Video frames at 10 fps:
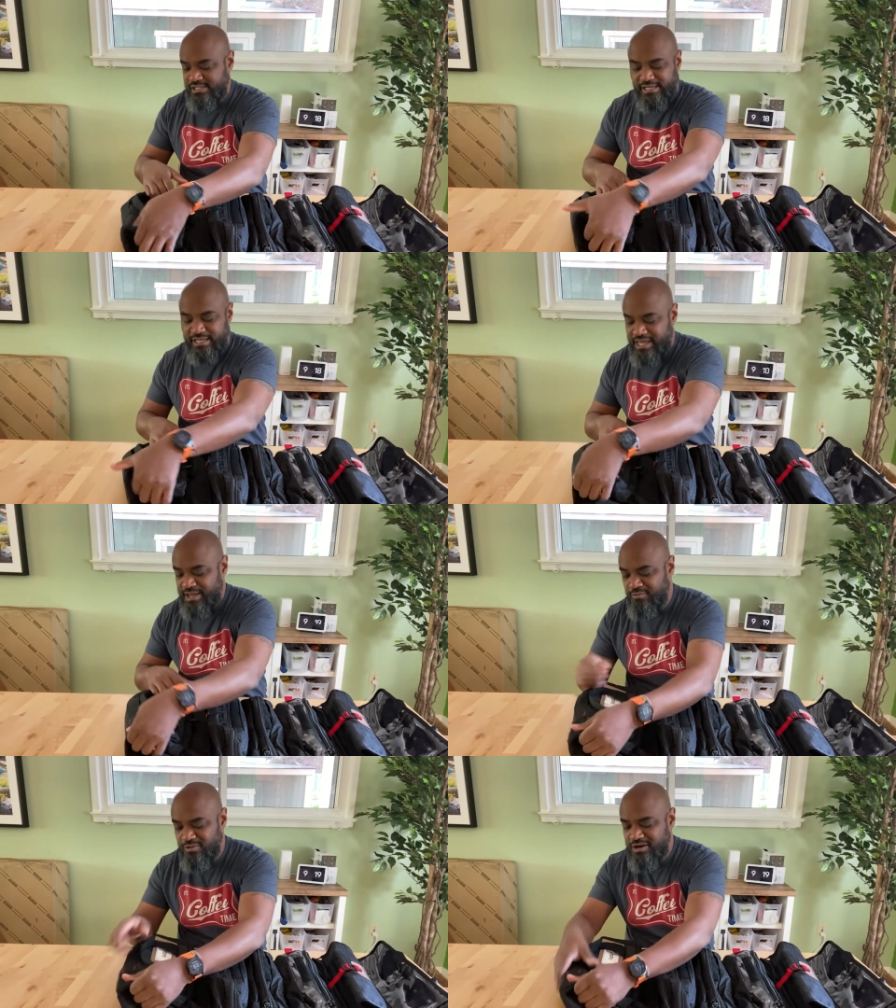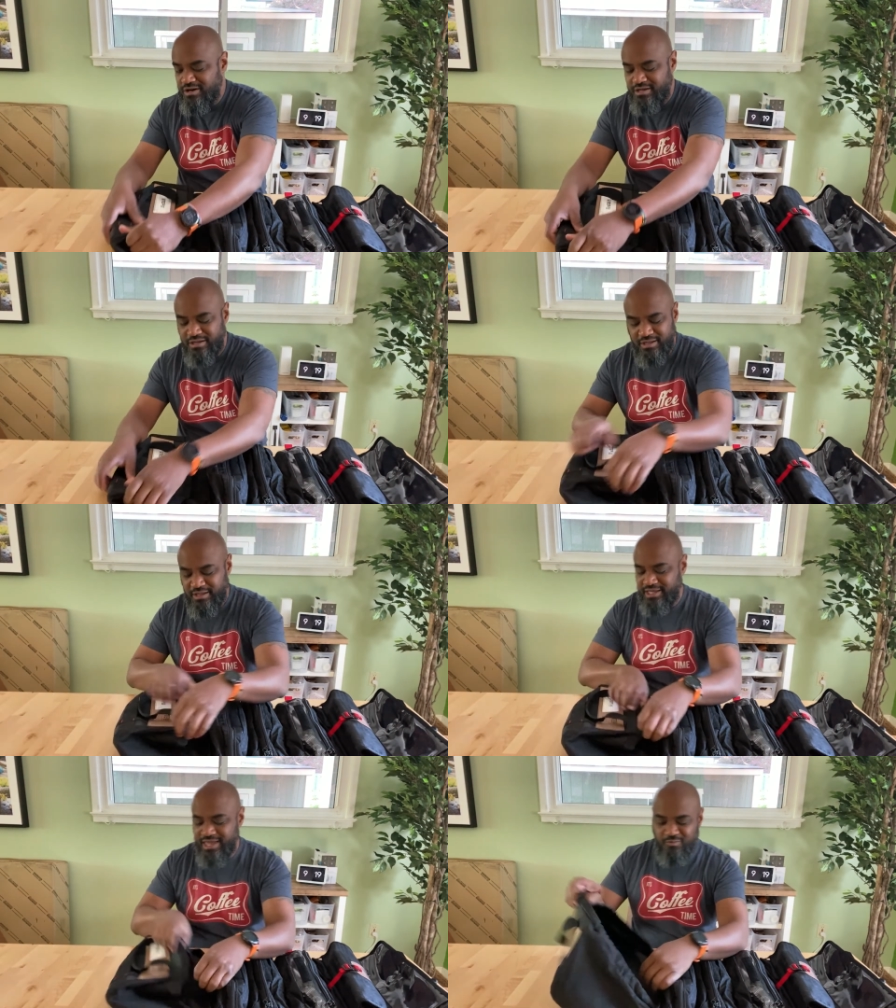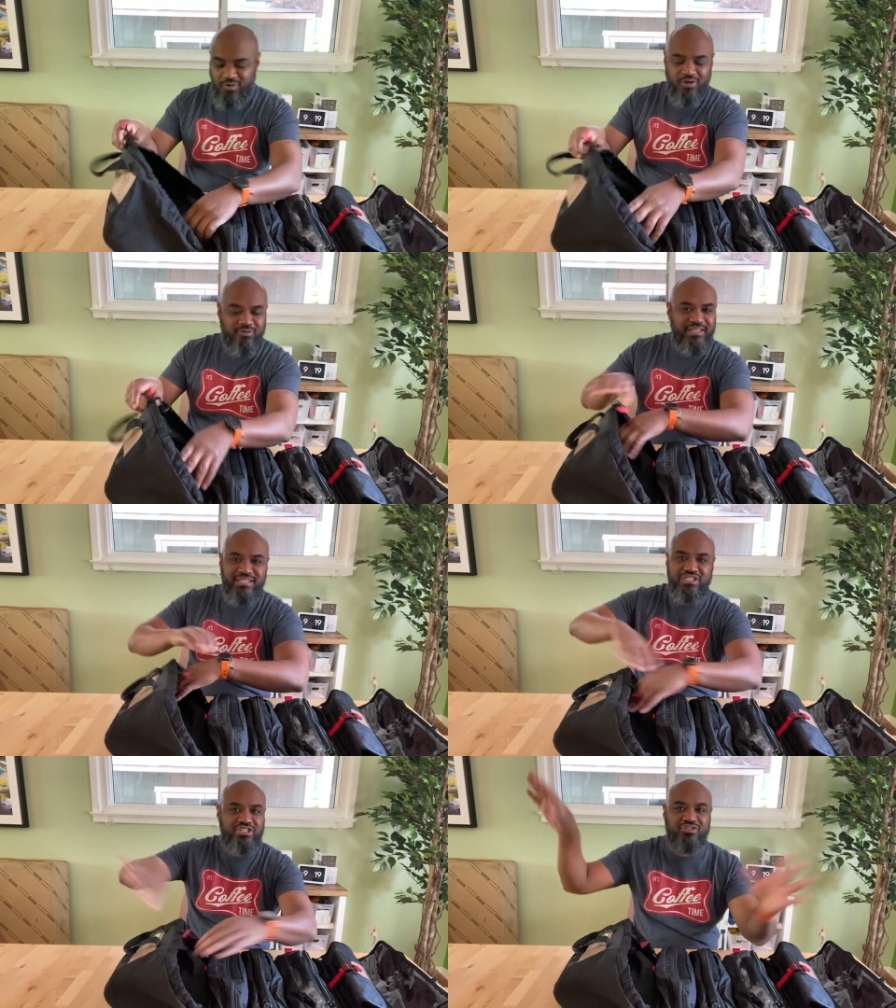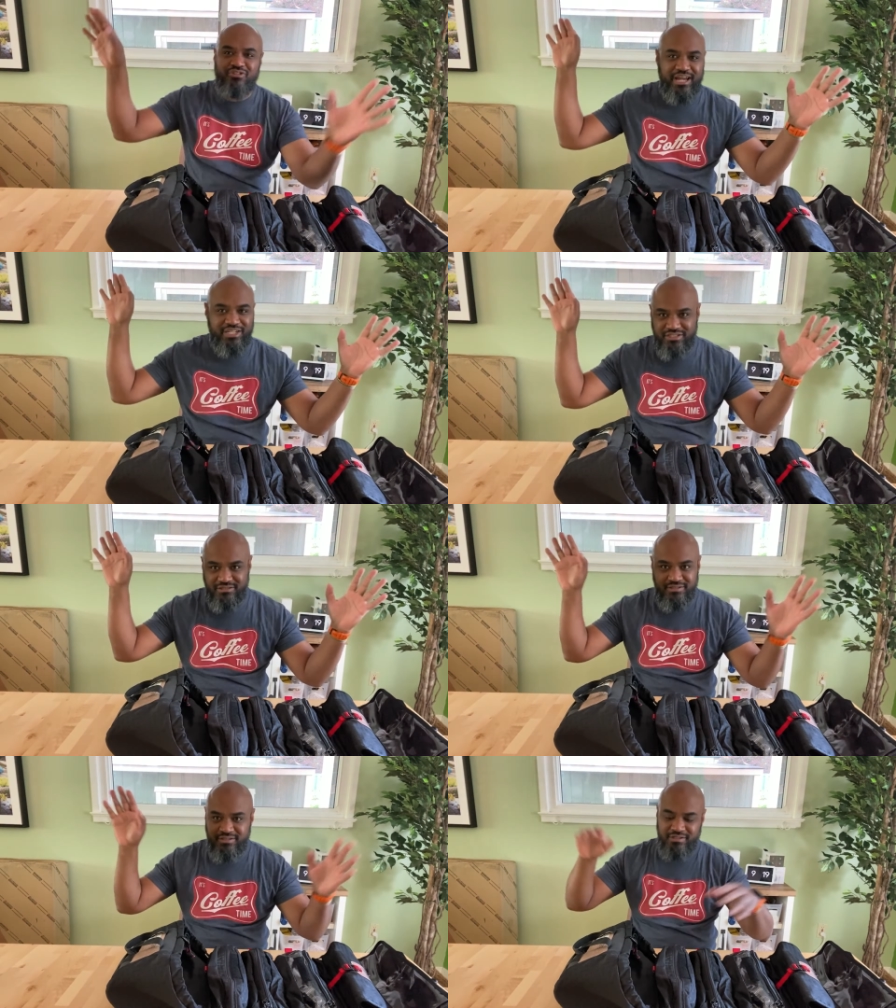can't work with this distraction.